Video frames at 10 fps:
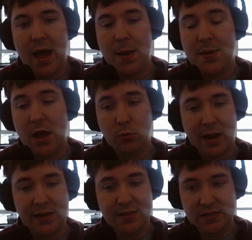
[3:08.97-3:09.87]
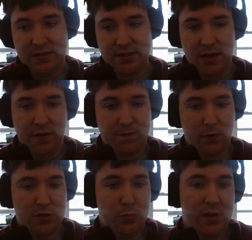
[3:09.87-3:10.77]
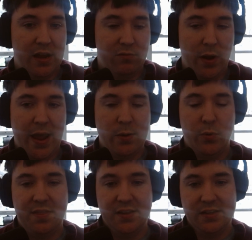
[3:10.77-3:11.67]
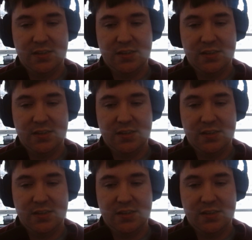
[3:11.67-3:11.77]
Now, granted, this is kind of the first book I've read with this